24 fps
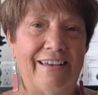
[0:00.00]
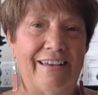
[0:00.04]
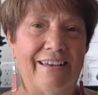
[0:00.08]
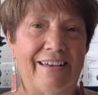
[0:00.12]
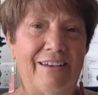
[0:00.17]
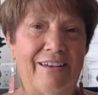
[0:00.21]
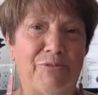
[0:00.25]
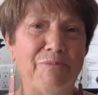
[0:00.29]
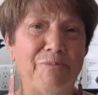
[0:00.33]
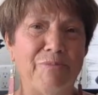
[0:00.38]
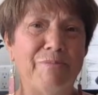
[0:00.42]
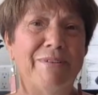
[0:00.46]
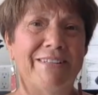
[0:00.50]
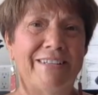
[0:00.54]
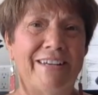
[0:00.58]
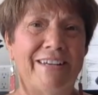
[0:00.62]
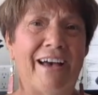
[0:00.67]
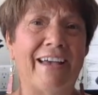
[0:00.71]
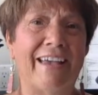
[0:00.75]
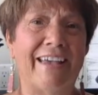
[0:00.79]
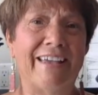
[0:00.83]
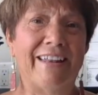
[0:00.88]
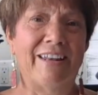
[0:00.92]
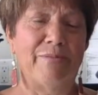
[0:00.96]
We've been
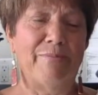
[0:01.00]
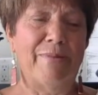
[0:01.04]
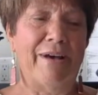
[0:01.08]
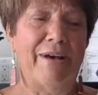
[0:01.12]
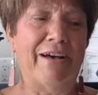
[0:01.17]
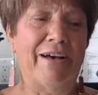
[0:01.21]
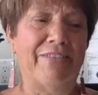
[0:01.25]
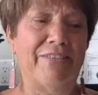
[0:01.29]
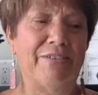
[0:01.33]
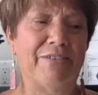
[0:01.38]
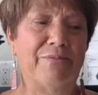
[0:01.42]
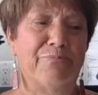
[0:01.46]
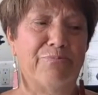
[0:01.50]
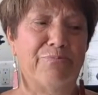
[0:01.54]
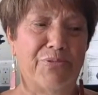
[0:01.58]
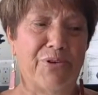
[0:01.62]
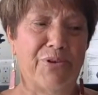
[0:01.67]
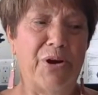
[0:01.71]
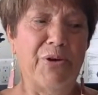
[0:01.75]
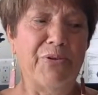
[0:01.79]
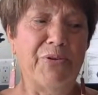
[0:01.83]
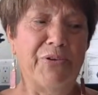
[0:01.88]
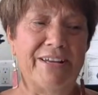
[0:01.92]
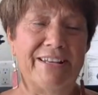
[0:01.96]
talking about the
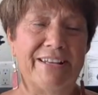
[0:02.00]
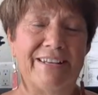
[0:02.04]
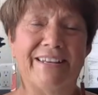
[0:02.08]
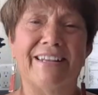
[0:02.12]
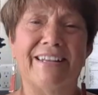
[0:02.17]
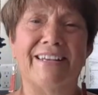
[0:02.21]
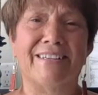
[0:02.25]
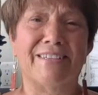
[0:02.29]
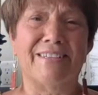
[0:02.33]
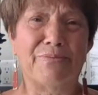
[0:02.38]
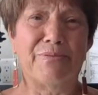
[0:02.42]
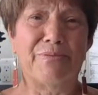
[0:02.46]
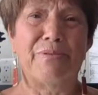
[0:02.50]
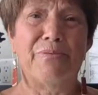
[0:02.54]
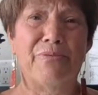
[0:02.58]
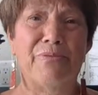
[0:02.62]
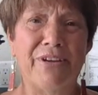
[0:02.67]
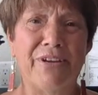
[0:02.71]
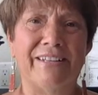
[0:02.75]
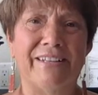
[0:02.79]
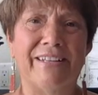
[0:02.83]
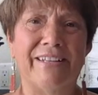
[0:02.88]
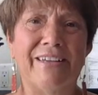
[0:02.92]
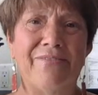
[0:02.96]
brokenness we
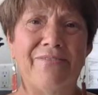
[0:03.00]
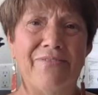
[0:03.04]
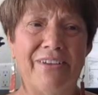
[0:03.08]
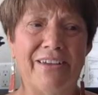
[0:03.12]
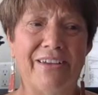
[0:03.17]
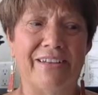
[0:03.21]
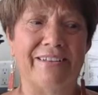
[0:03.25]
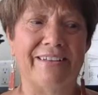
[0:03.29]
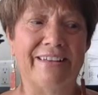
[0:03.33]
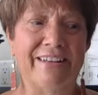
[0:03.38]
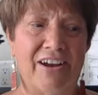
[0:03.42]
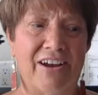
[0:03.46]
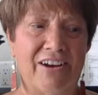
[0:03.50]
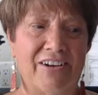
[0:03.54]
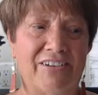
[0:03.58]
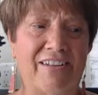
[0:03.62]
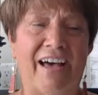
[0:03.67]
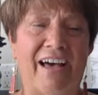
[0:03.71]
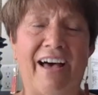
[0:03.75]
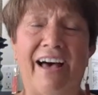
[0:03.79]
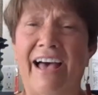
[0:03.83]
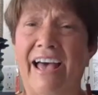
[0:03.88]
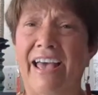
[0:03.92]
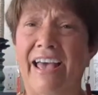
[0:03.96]
really feel in our
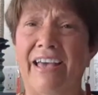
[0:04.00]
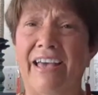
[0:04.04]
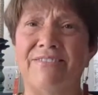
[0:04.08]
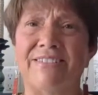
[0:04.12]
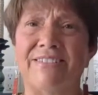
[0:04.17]
lives,